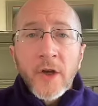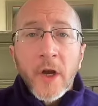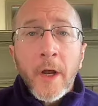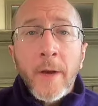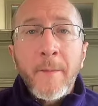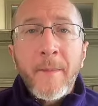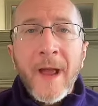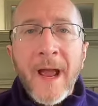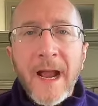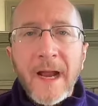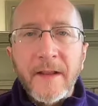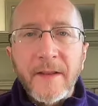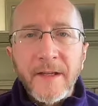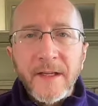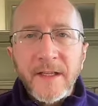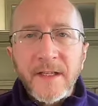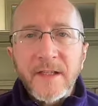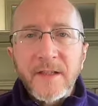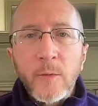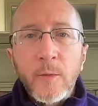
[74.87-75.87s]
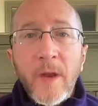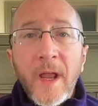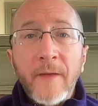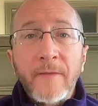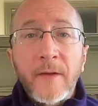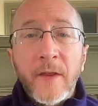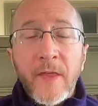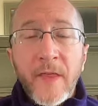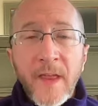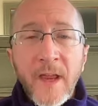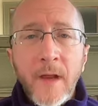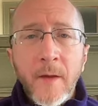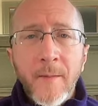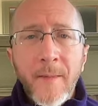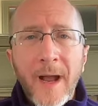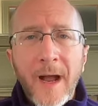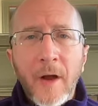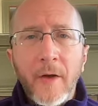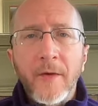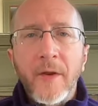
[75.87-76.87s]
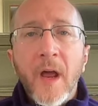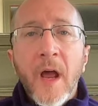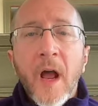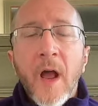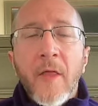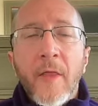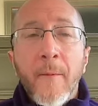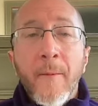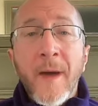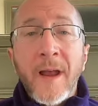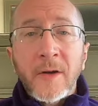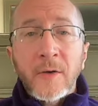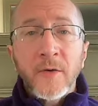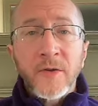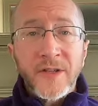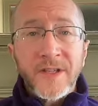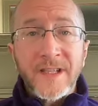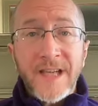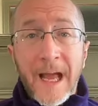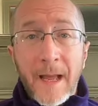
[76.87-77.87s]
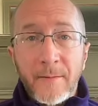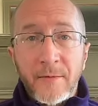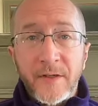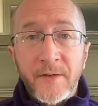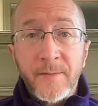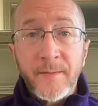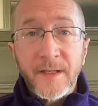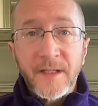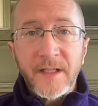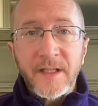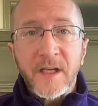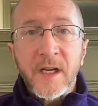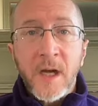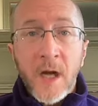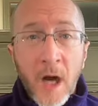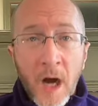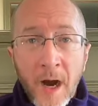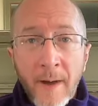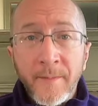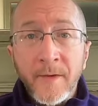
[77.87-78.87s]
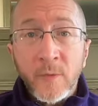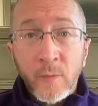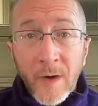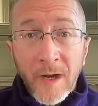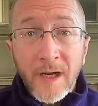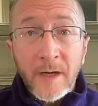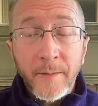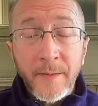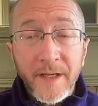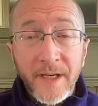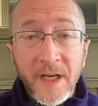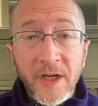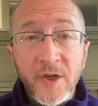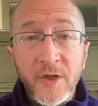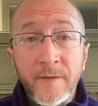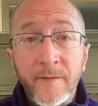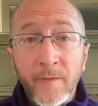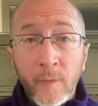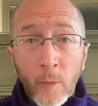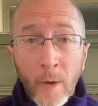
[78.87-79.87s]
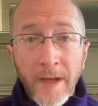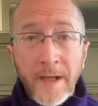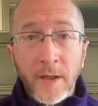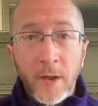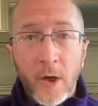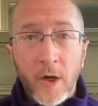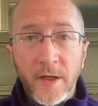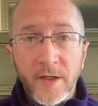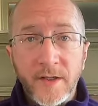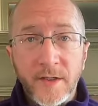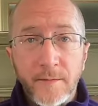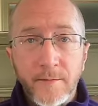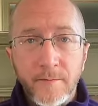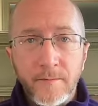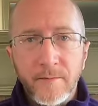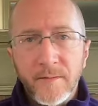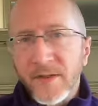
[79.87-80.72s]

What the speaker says: to unpack this, we have to think about the medical establishment's common recommendation for weight loss.